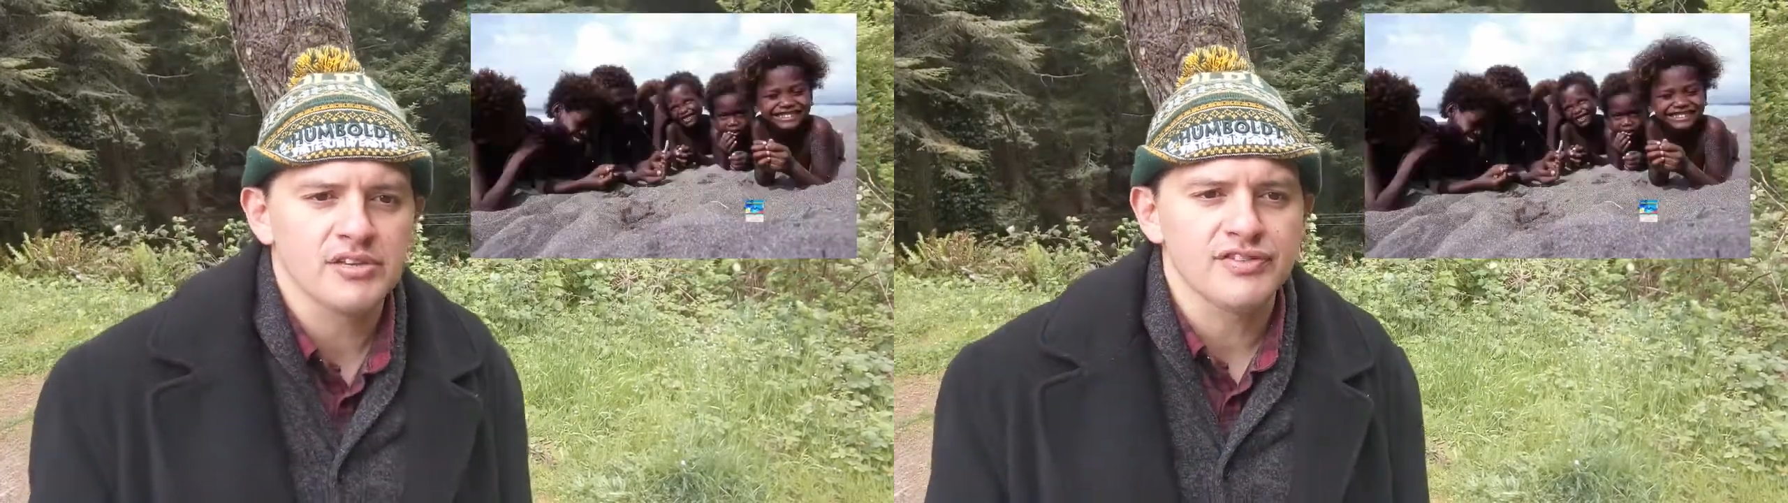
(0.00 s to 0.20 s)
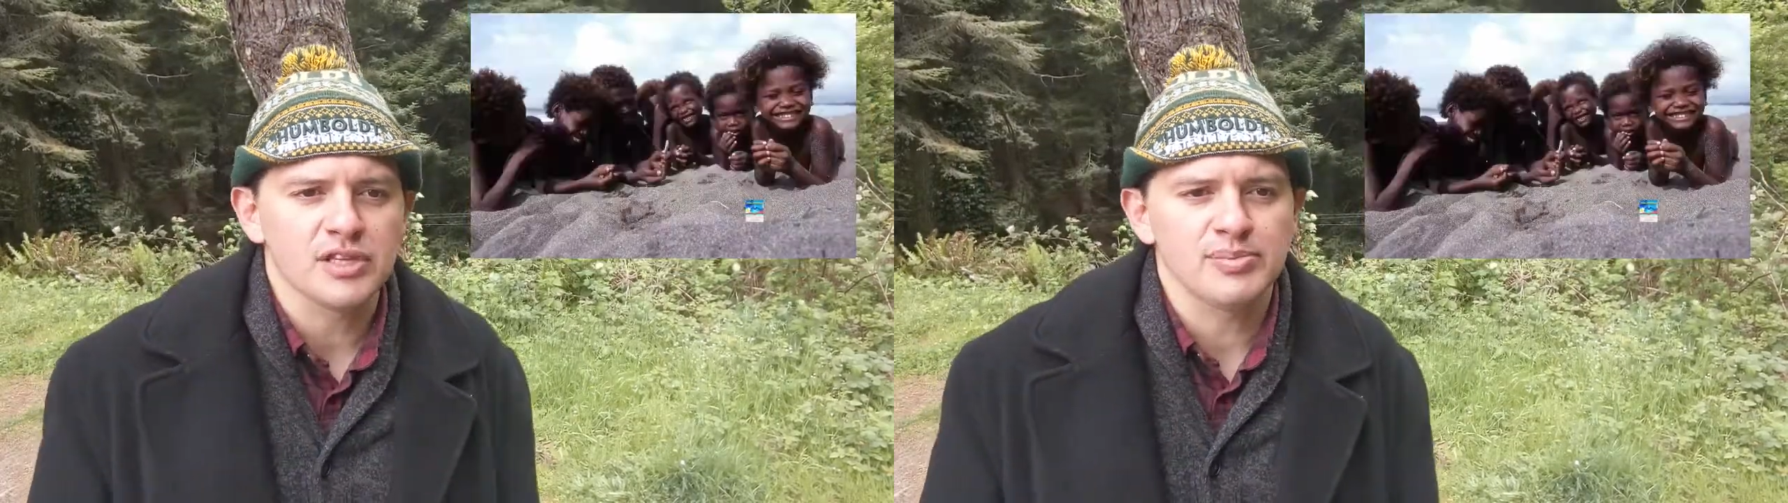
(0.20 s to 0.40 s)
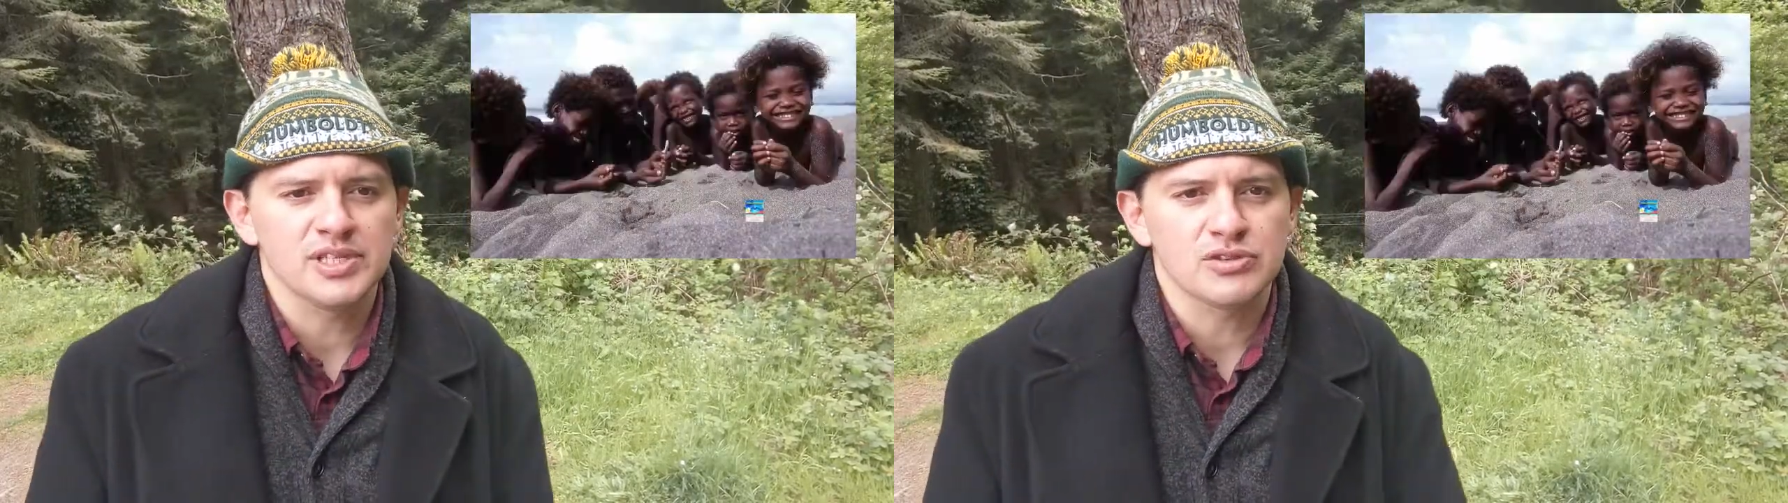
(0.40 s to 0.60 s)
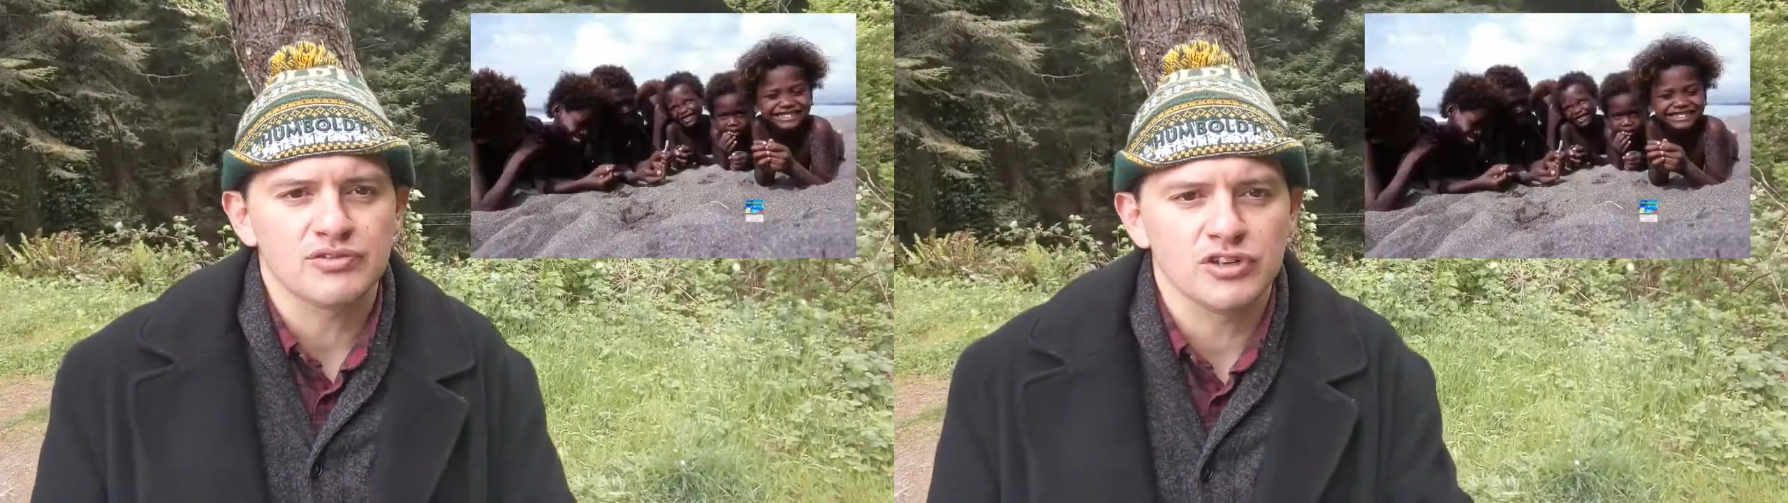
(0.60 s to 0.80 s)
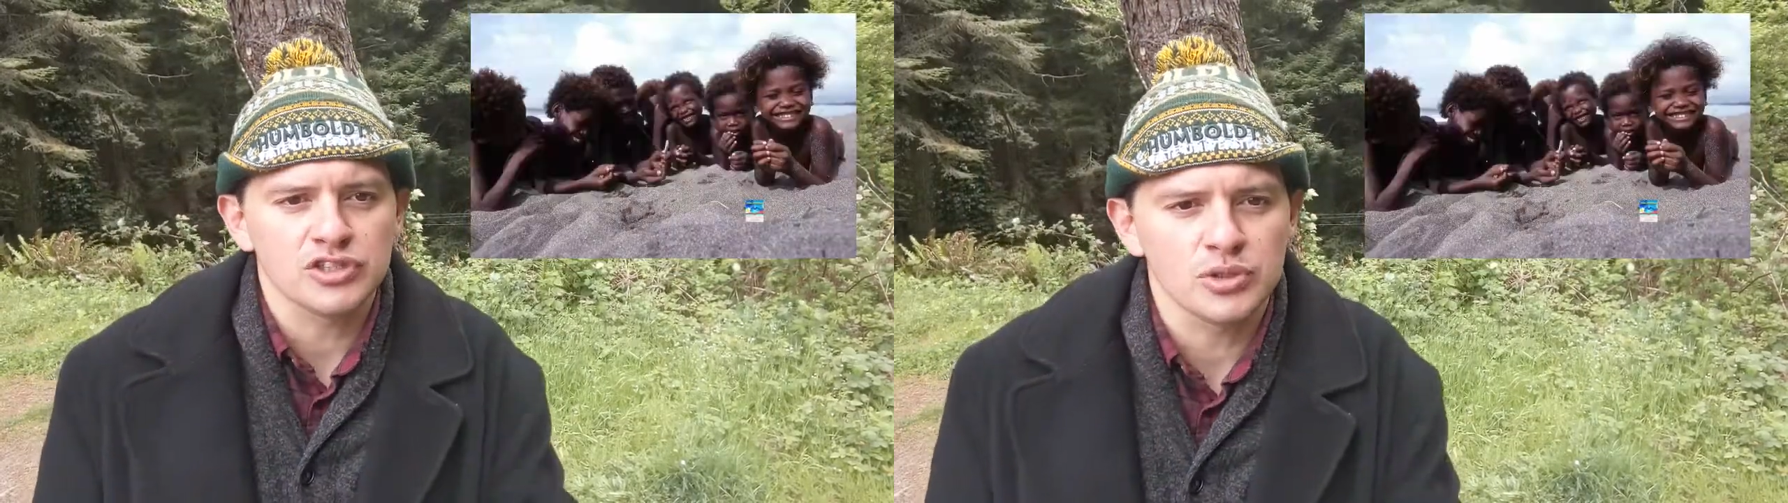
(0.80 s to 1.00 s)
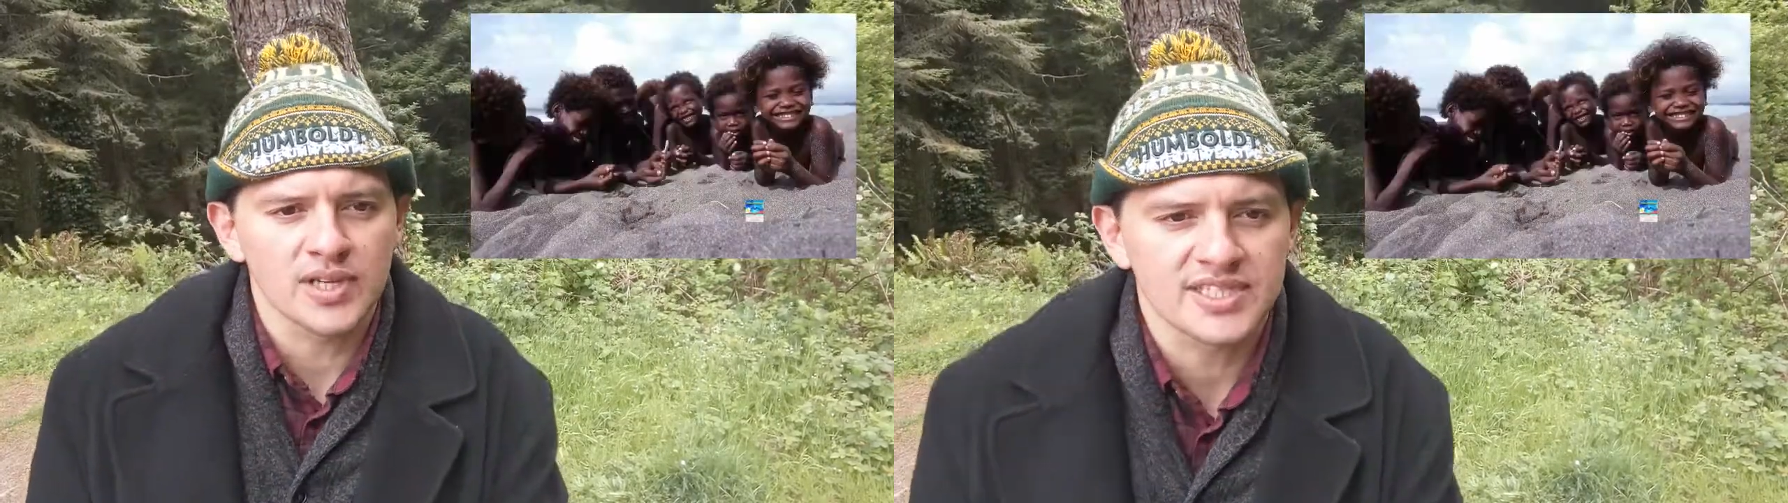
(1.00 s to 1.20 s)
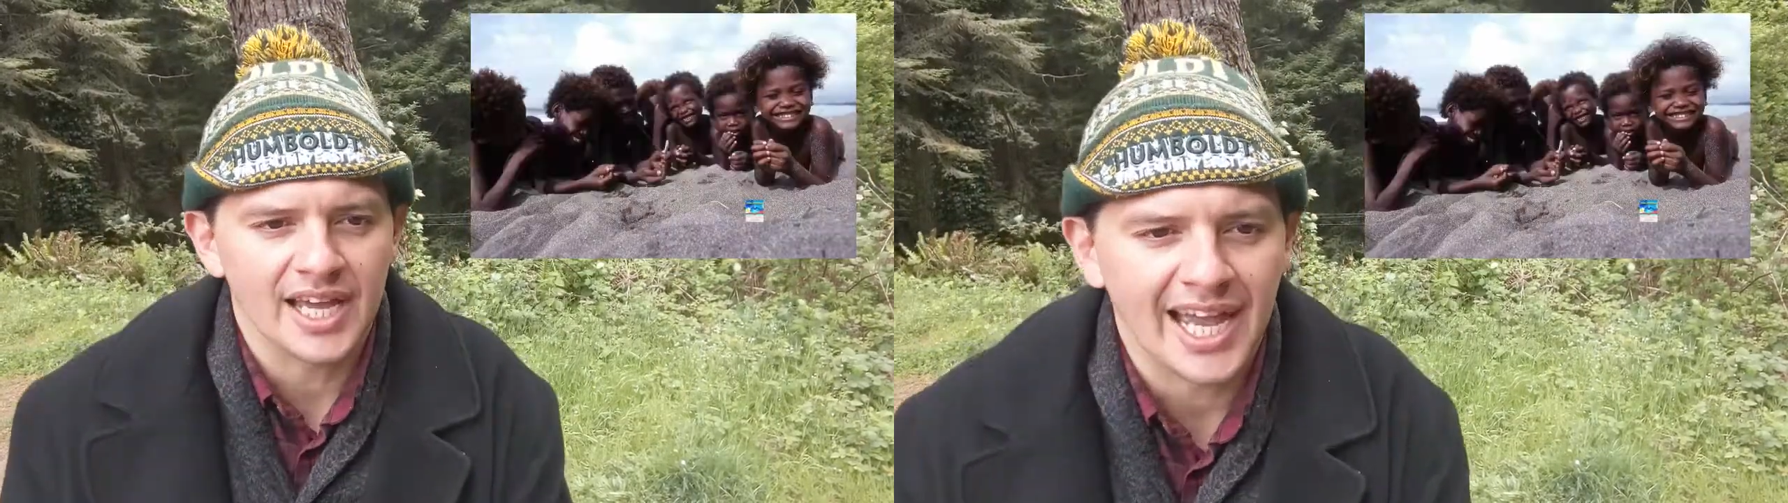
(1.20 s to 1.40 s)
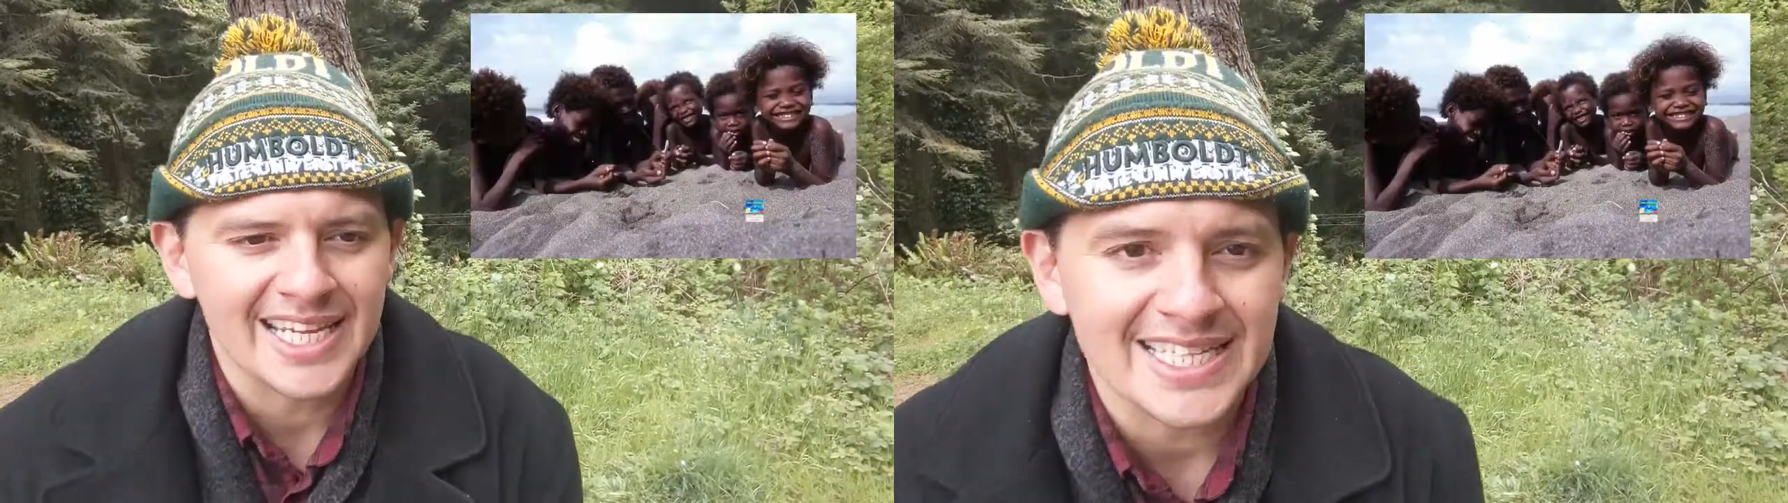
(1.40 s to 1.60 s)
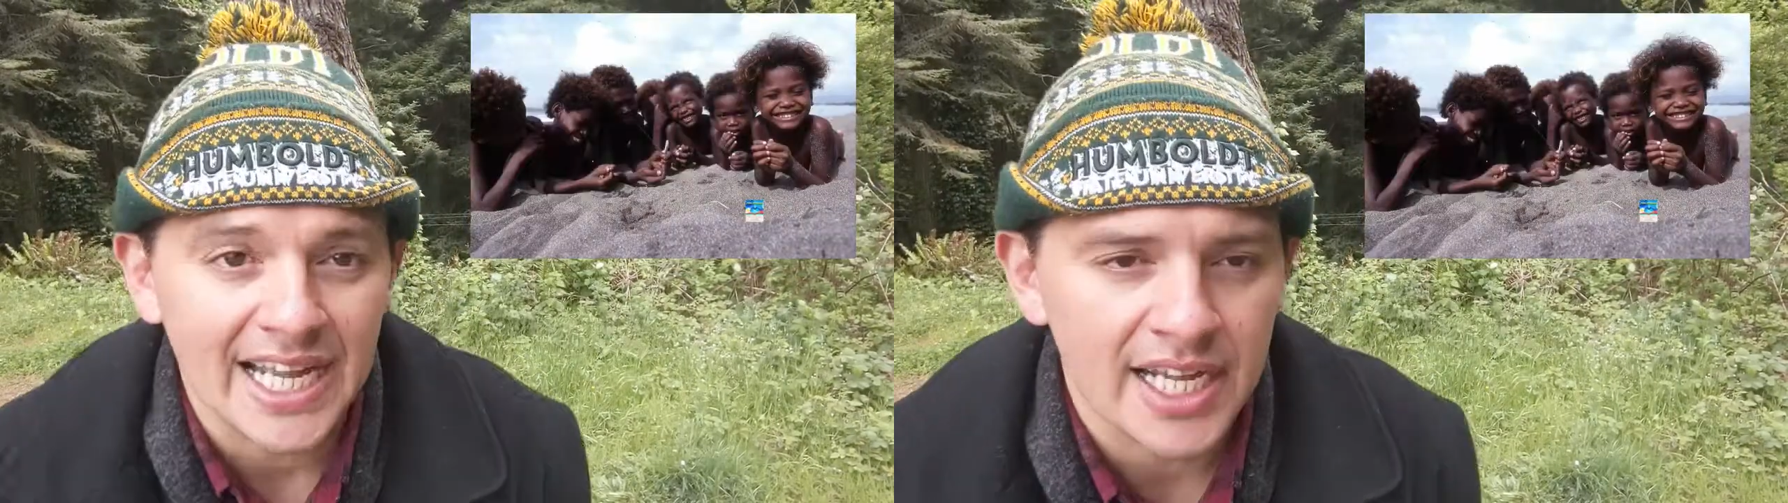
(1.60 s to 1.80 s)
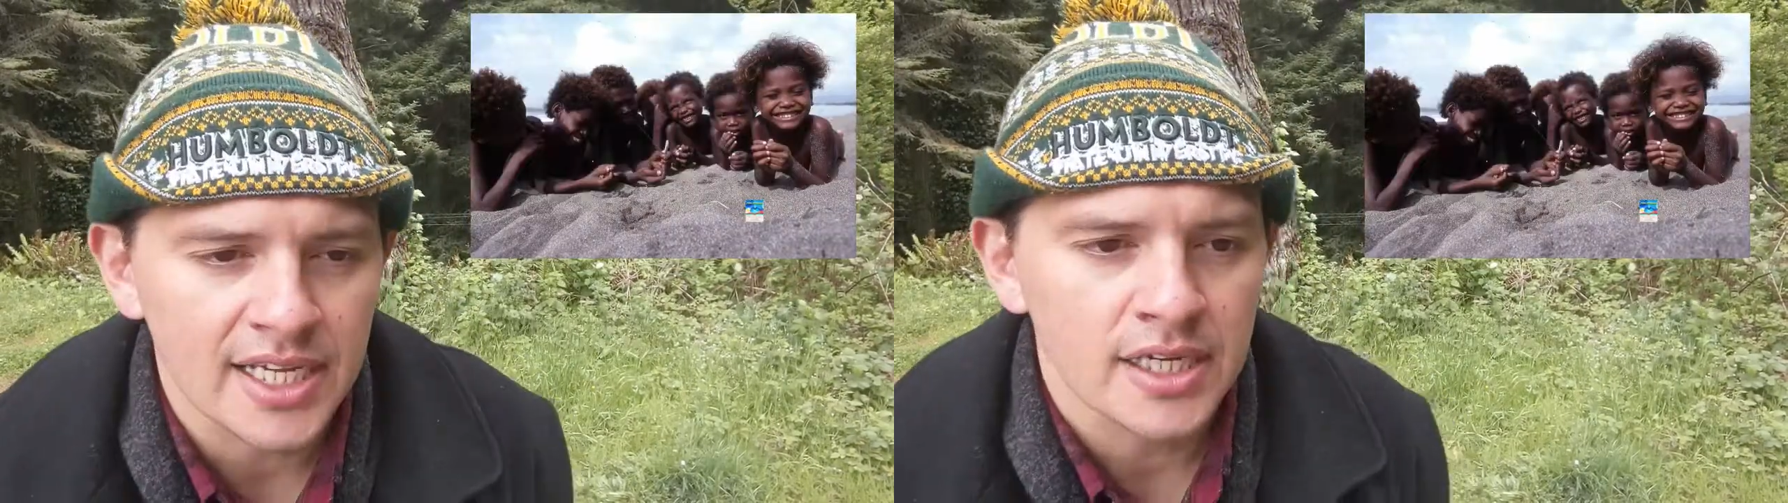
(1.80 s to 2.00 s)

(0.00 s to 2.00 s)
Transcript: the Philippines referred to as the Aeta,